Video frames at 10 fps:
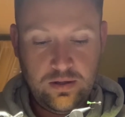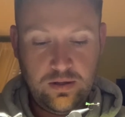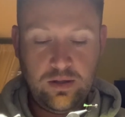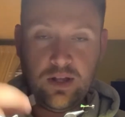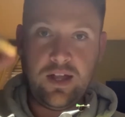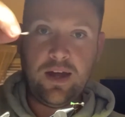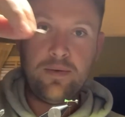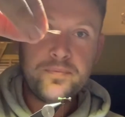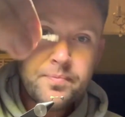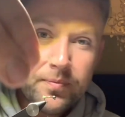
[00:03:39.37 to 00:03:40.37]
like that.
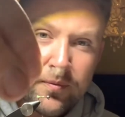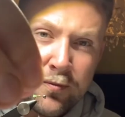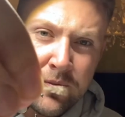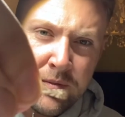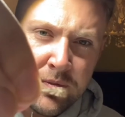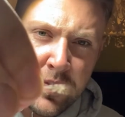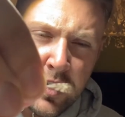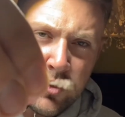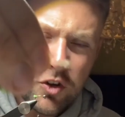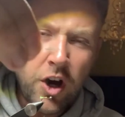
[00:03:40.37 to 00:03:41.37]

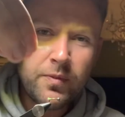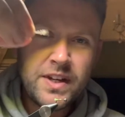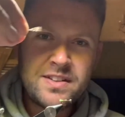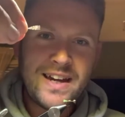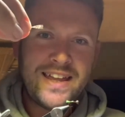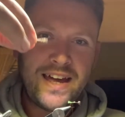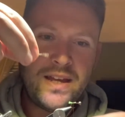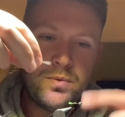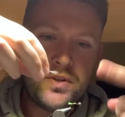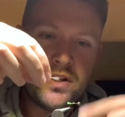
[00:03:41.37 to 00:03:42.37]
So normally you'd tie that
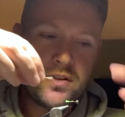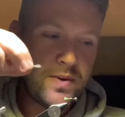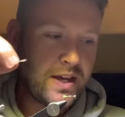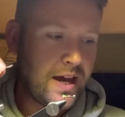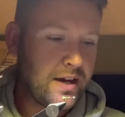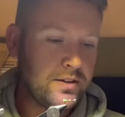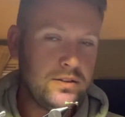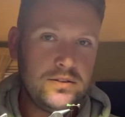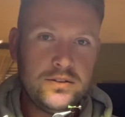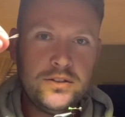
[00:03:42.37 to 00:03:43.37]
in, wouldn't you, to make a hackle?
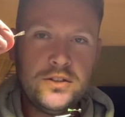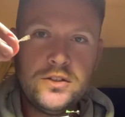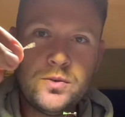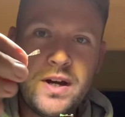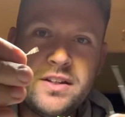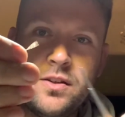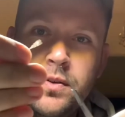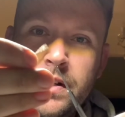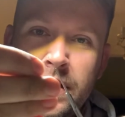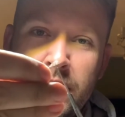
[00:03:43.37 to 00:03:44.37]
So what I do,
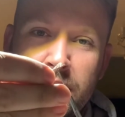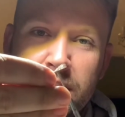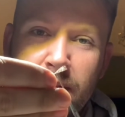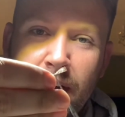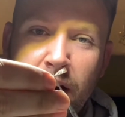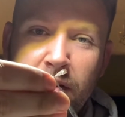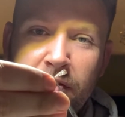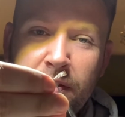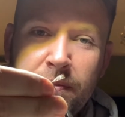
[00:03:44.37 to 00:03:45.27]
snip that off,